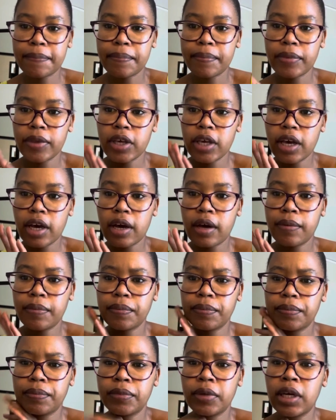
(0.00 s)
yeah,
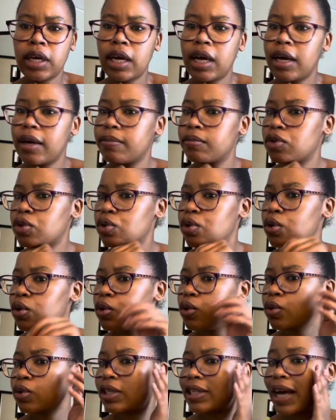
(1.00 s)
I'm
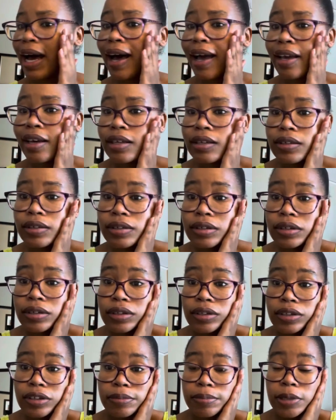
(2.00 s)
so tired.
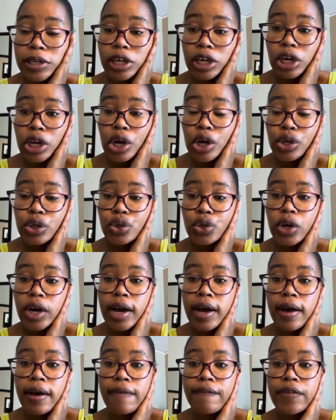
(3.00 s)
It's been a long
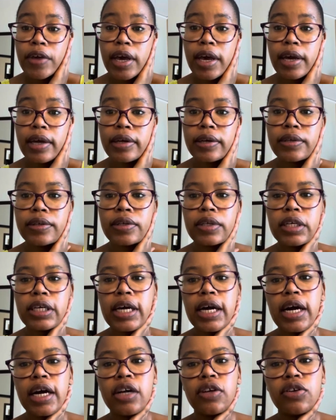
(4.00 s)
drive, and
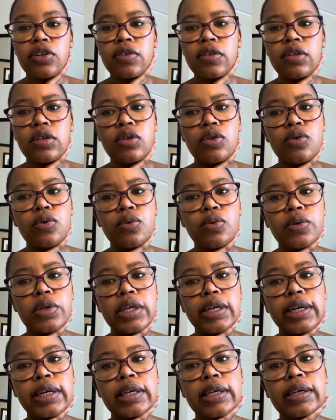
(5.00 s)
yeah, I just need to
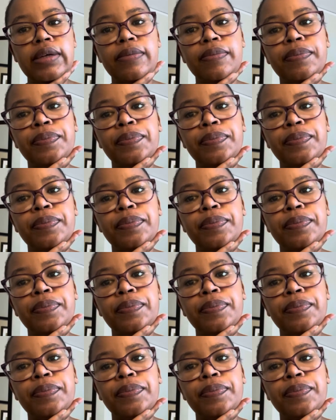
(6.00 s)
quickly